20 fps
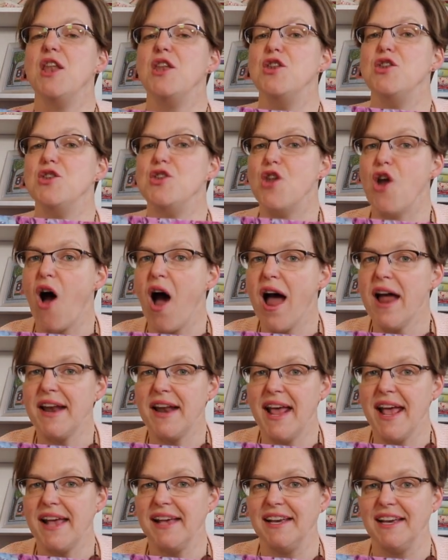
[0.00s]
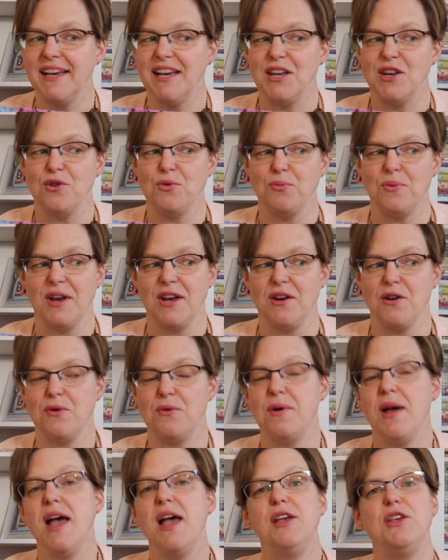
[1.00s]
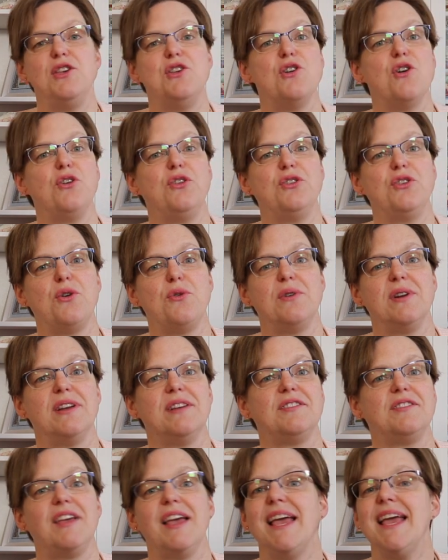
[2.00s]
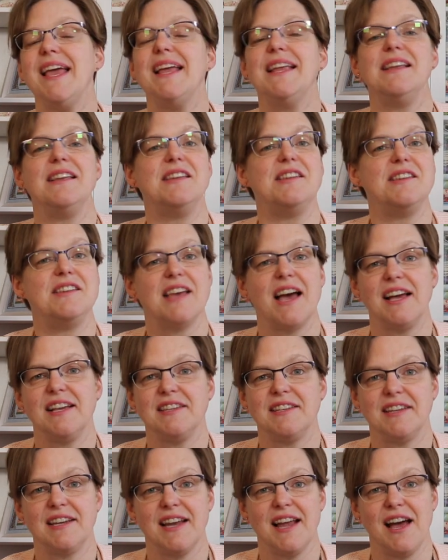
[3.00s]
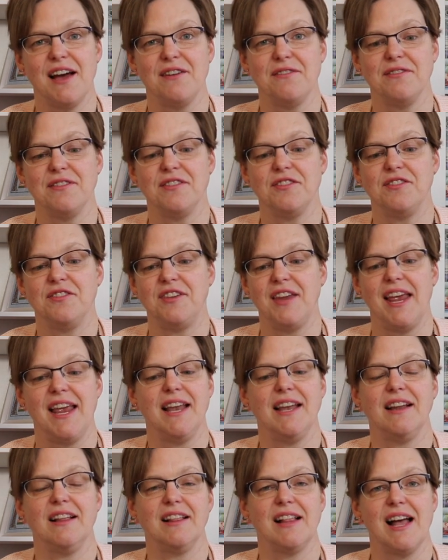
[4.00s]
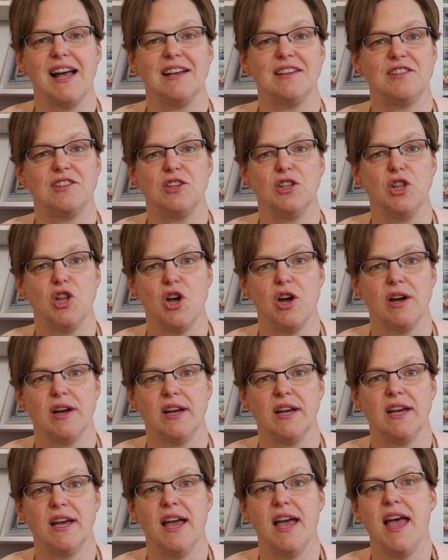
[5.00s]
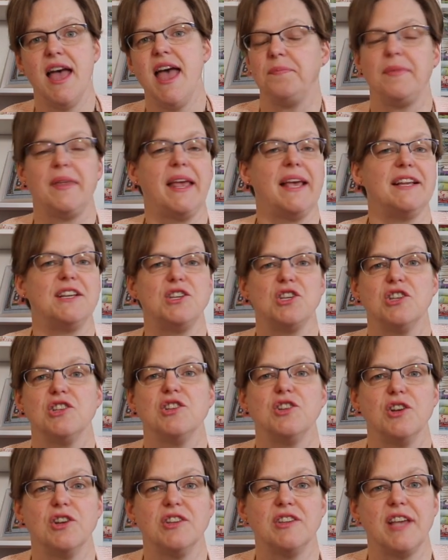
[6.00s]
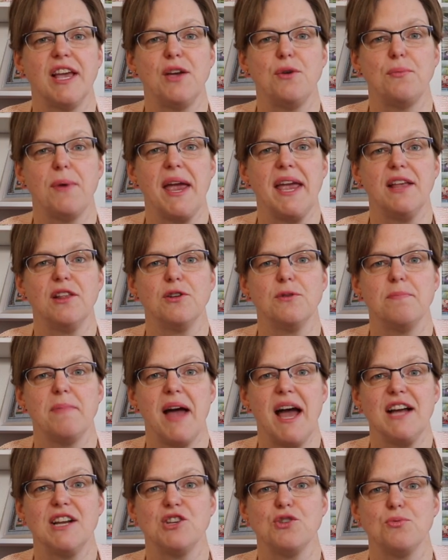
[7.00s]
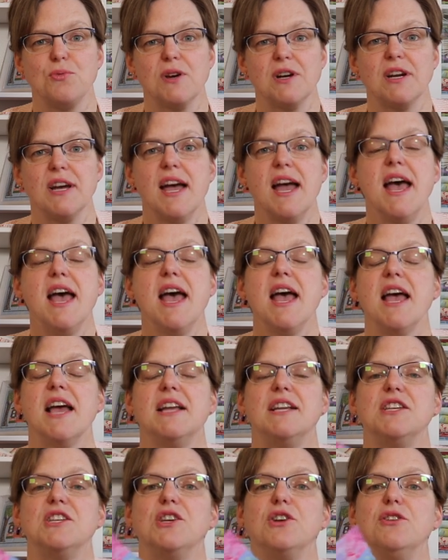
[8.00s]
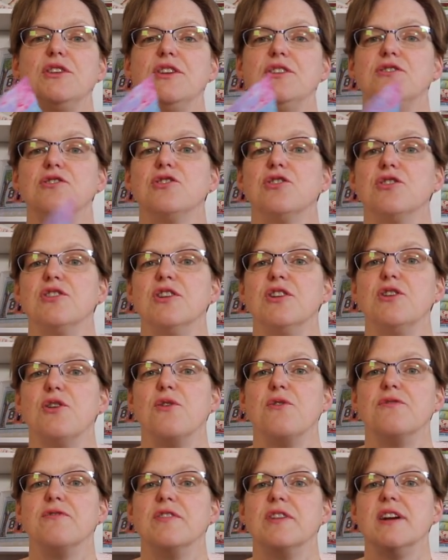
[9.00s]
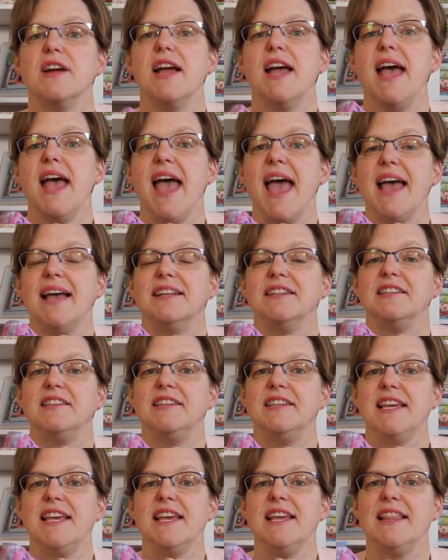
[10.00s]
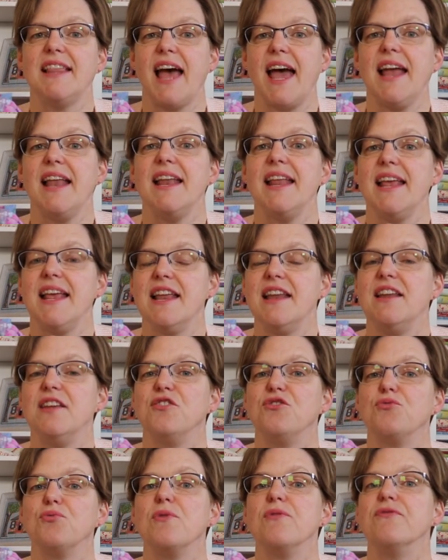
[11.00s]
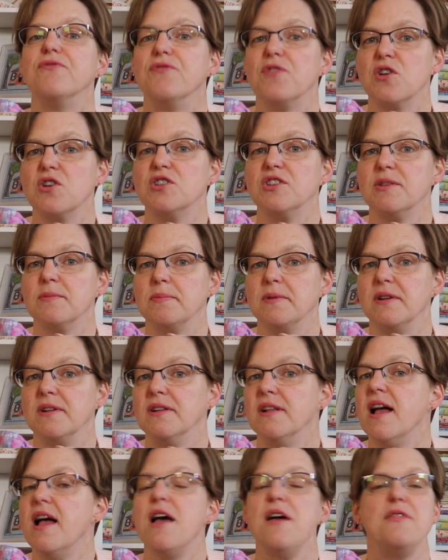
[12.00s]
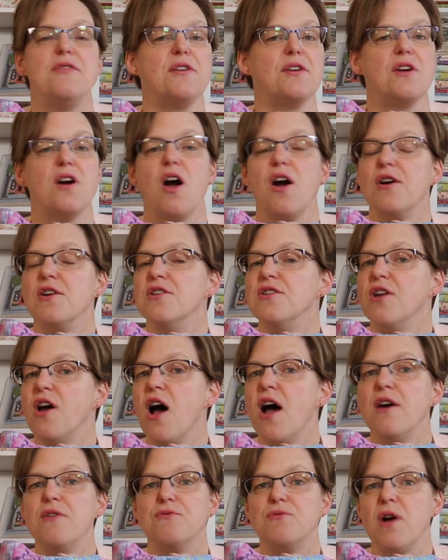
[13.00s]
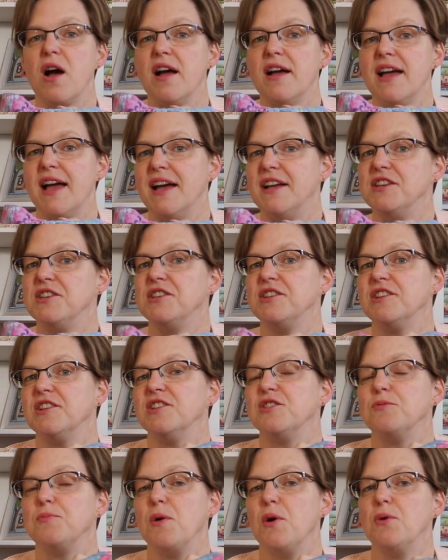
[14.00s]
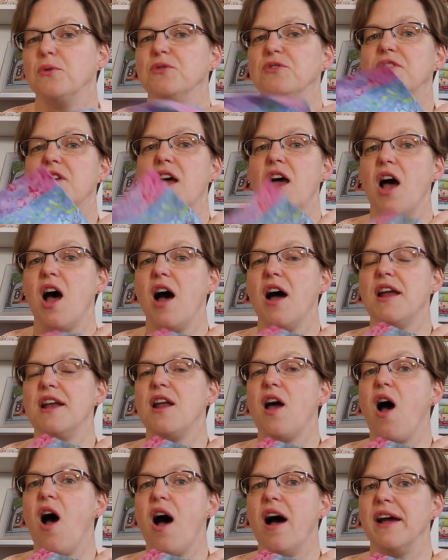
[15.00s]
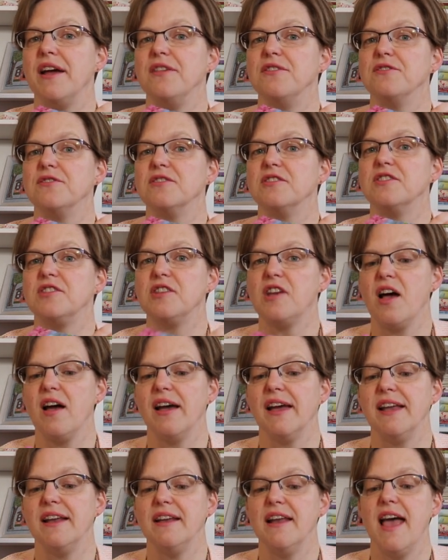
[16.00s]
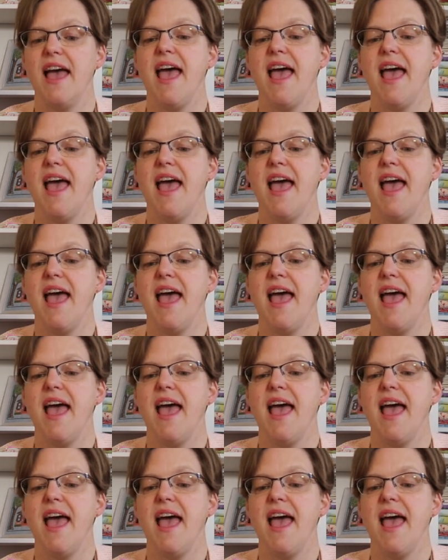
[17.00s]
not hanging in a window, you'll notice it doesn't have the stained glass look. It just looks like regular patchwork until you turn it over and see that it is reversible. There are not raw edges exposed on either side.